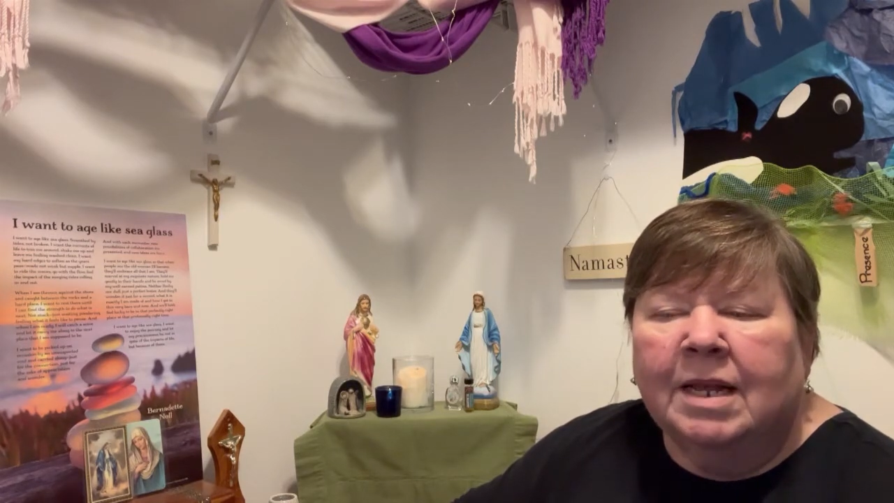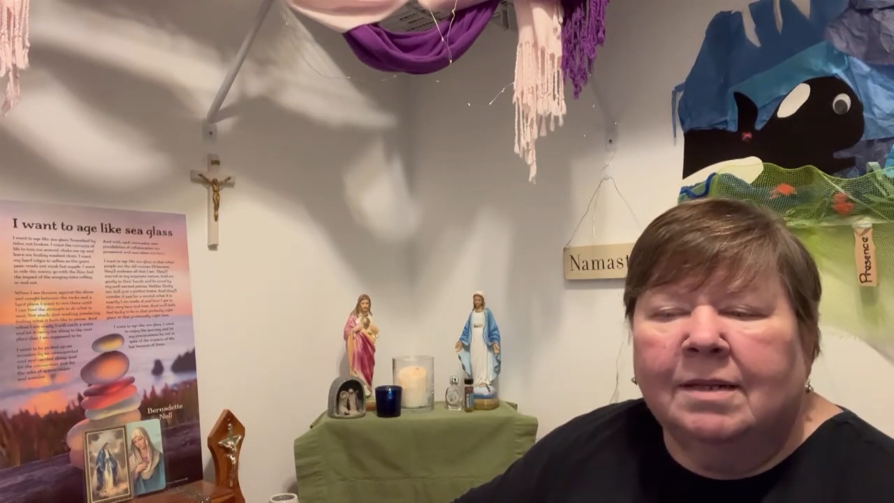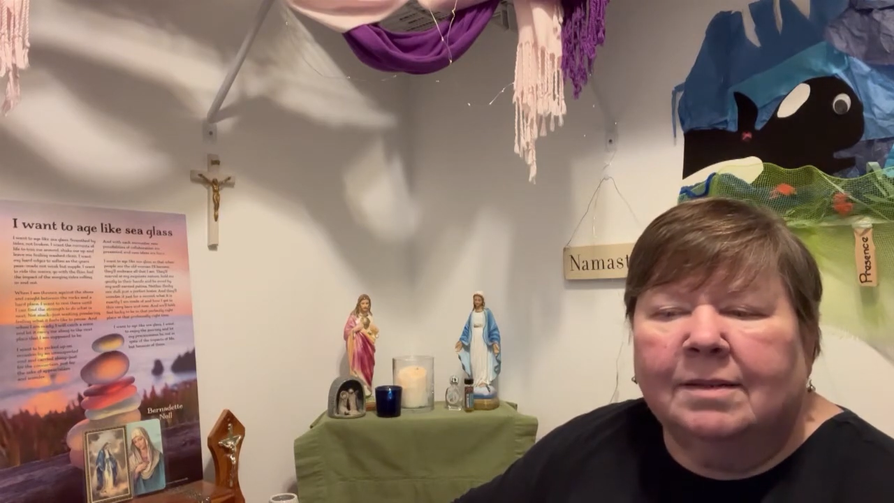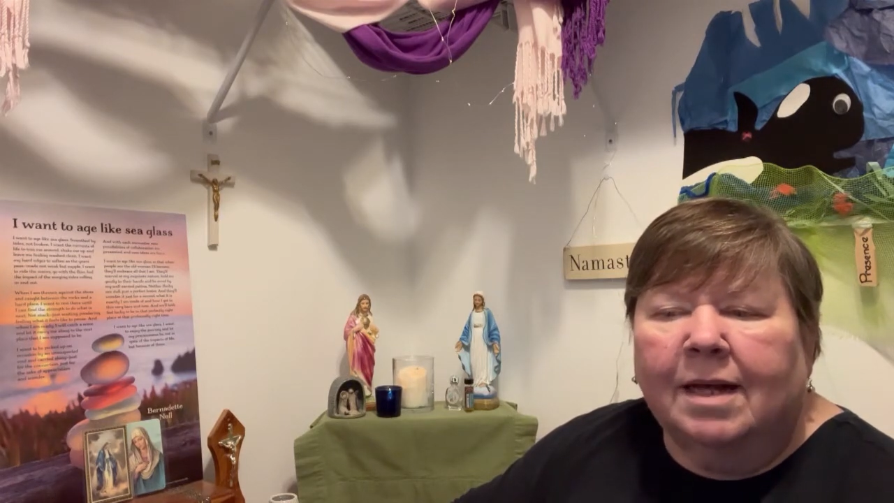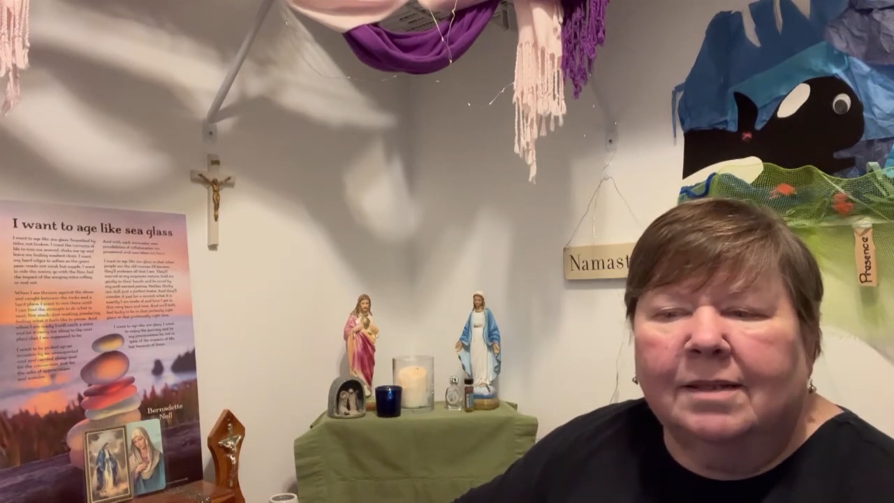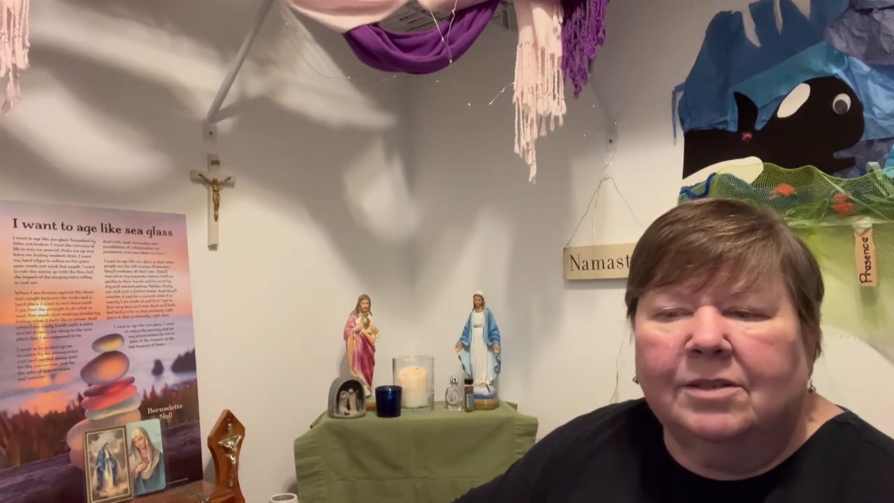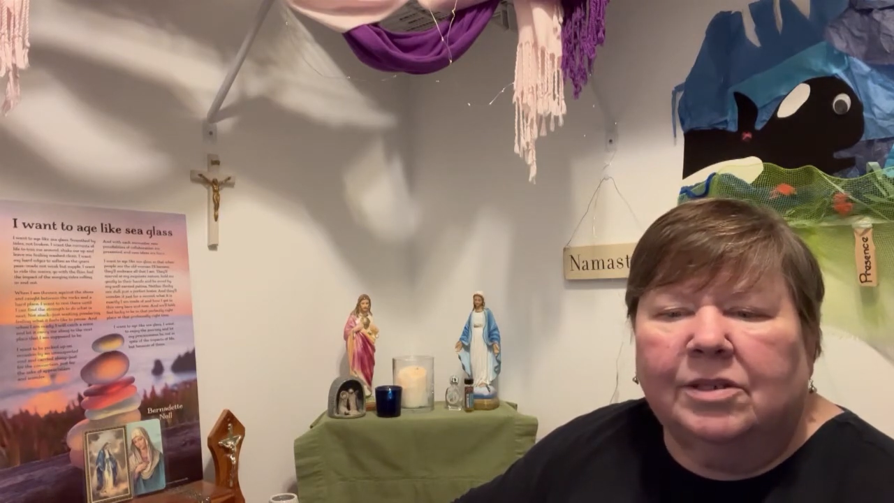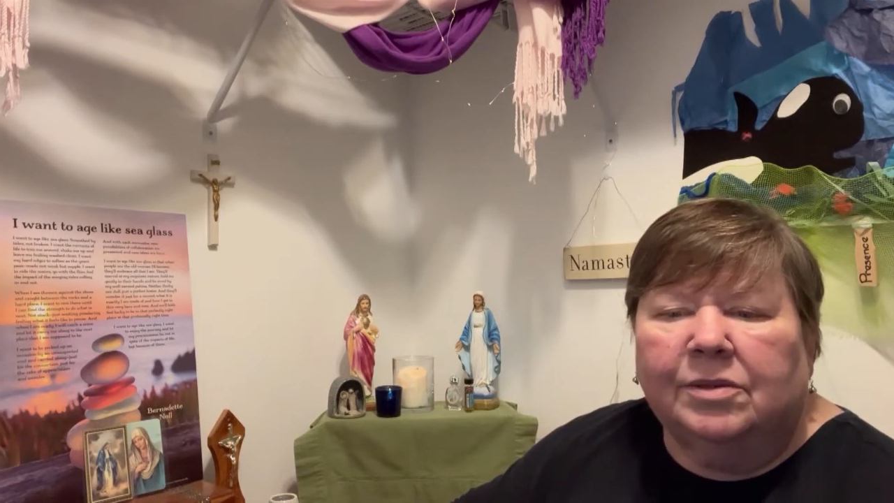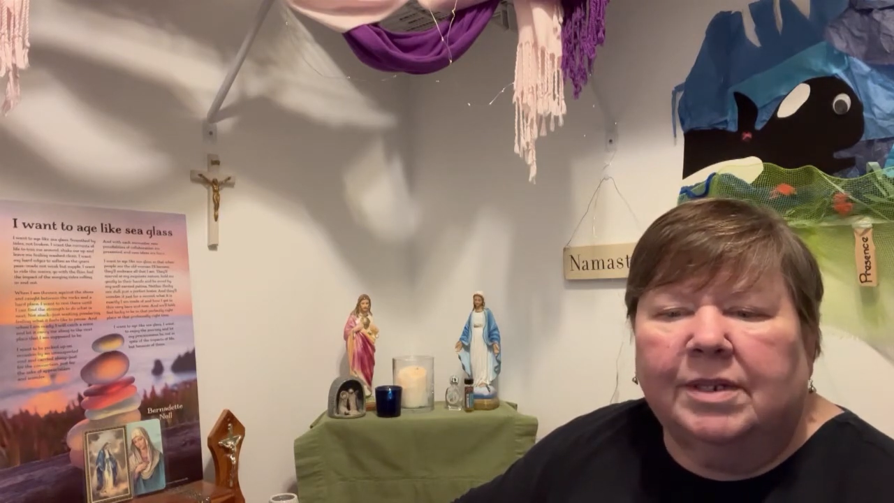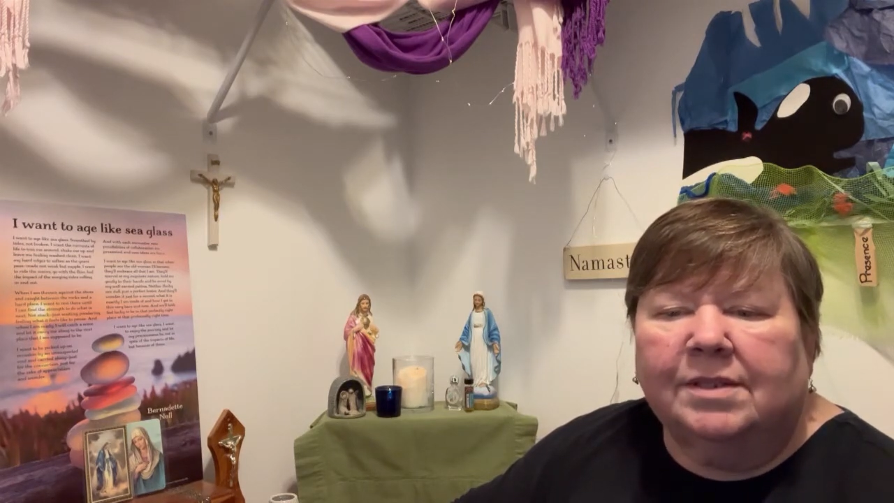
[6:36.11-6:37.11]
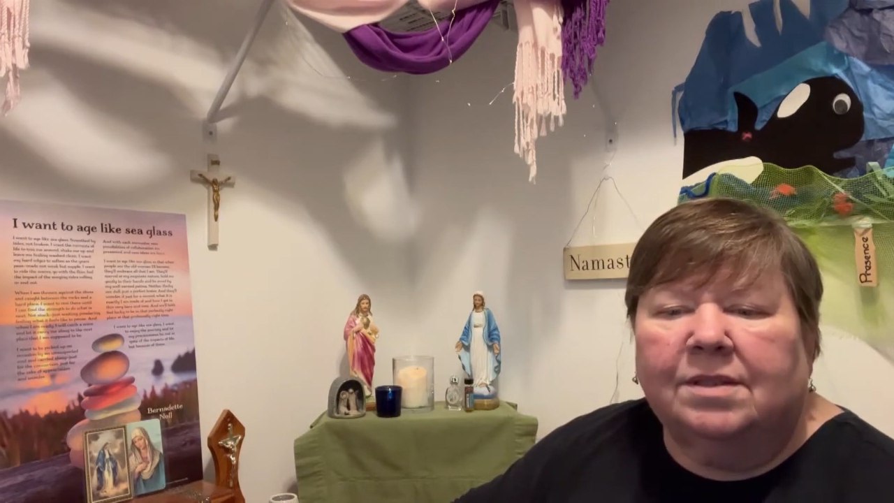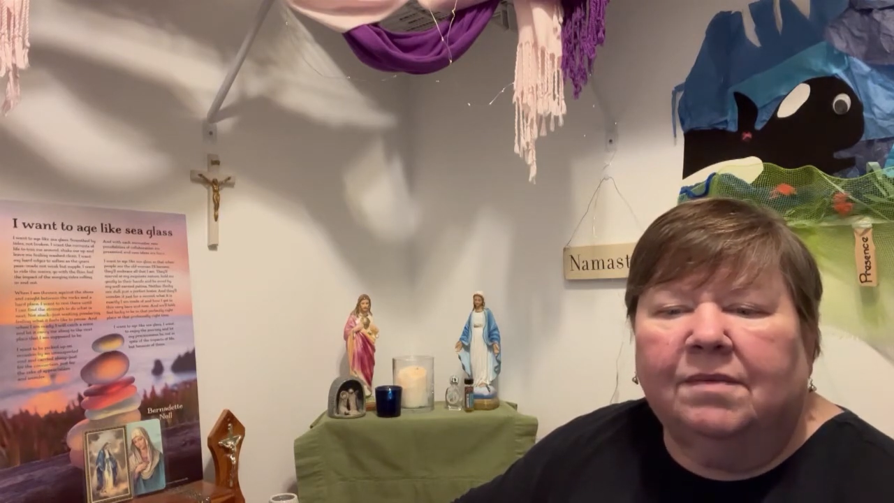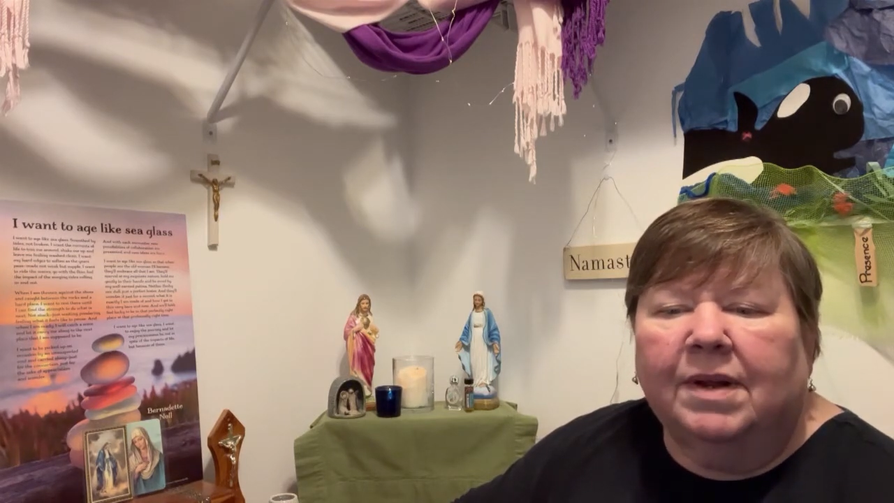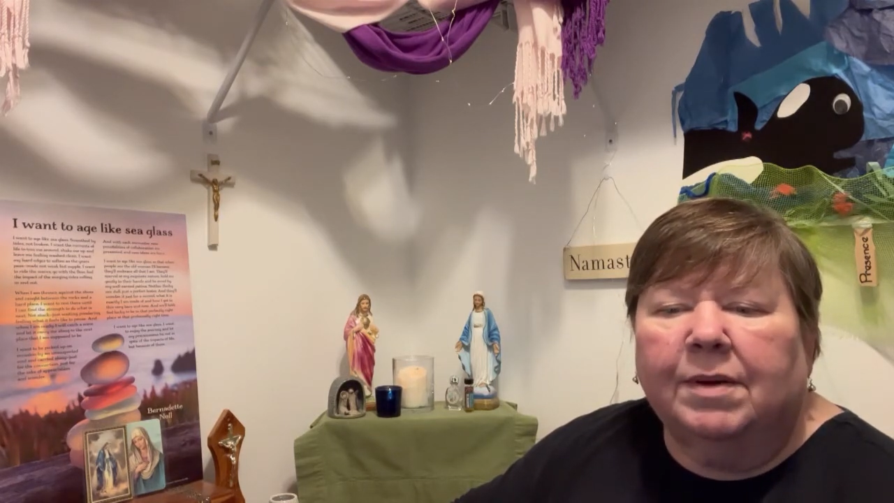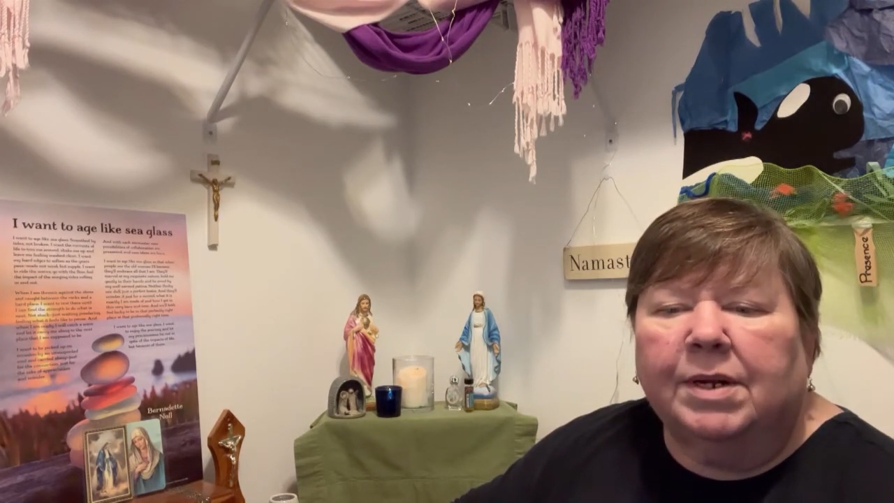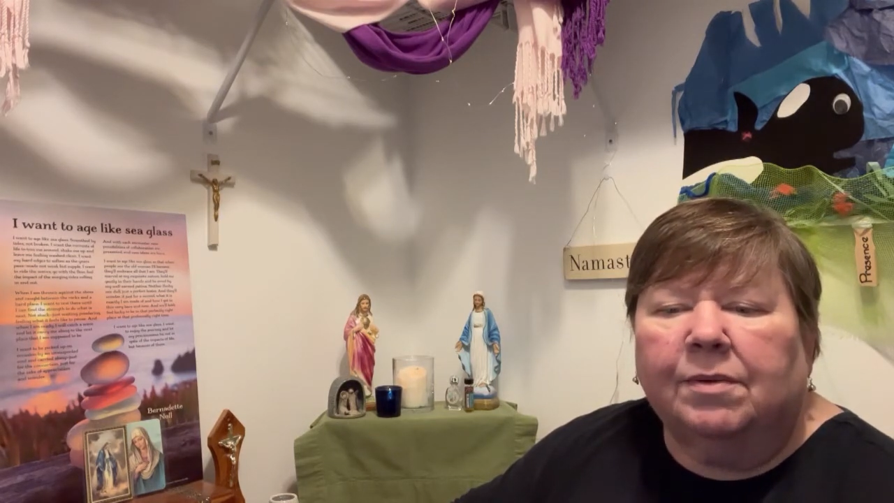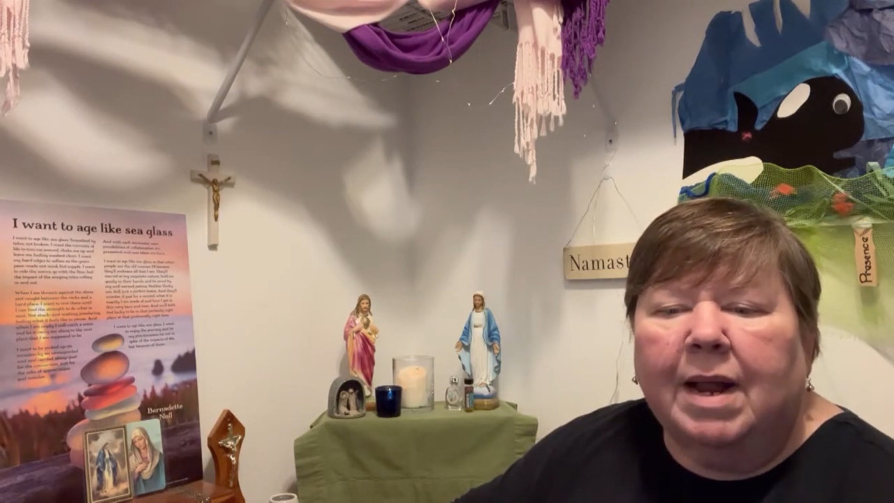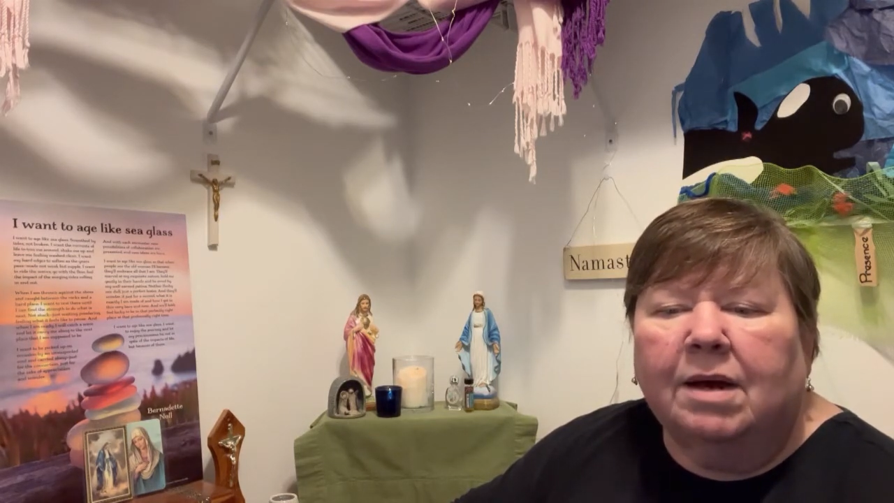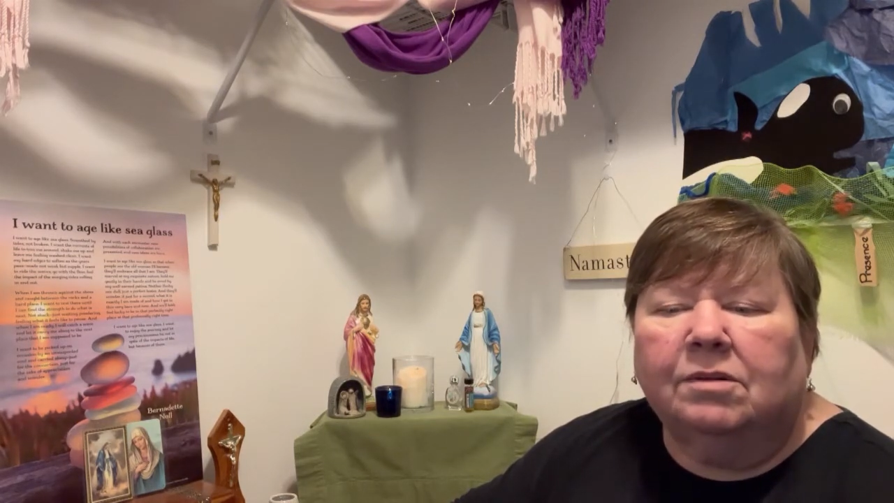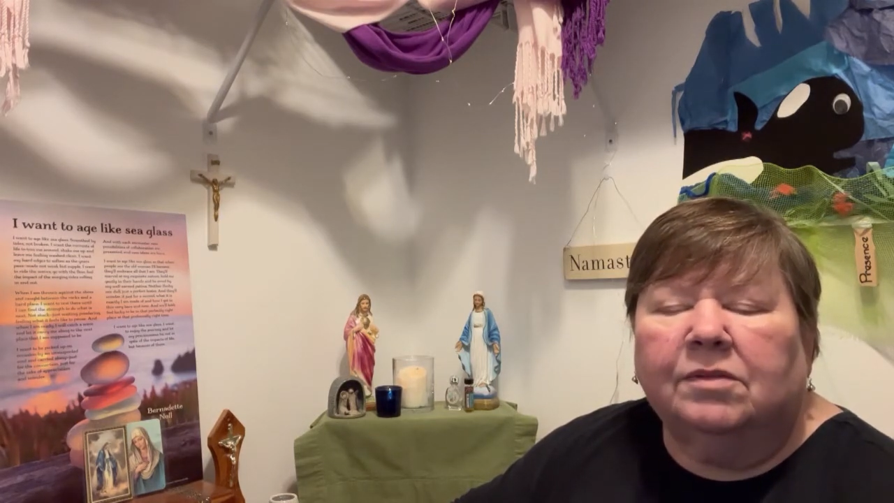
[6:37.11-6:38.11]
Solitude is the very
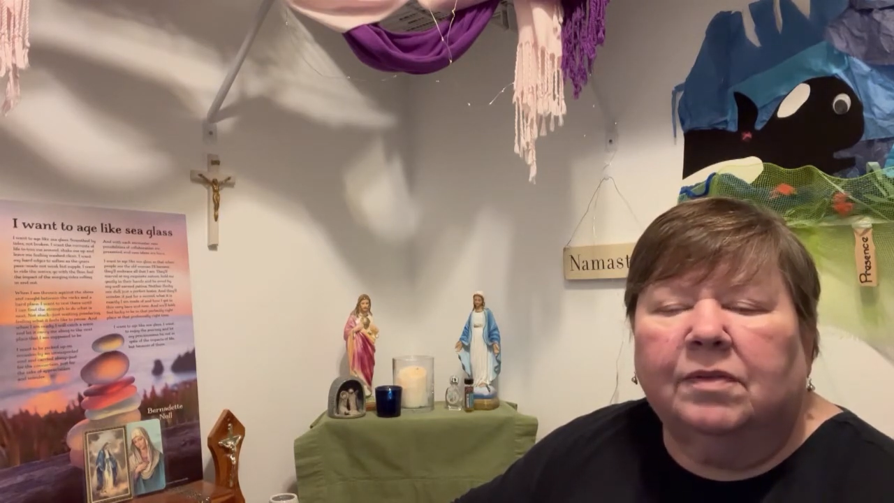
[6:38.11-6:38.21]
ground